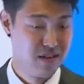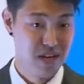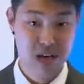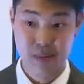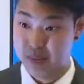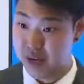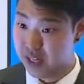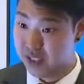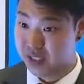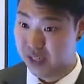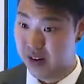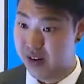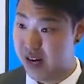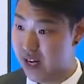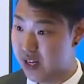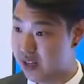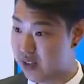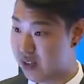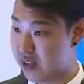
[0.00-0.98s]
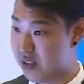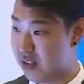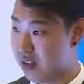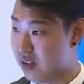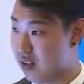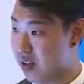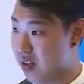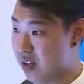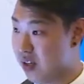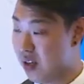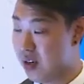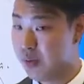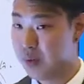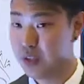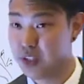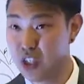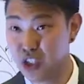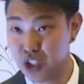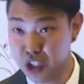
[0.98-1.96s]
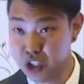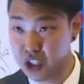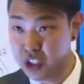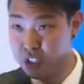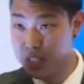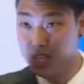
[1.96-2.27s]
I'm being serious. He's like, she just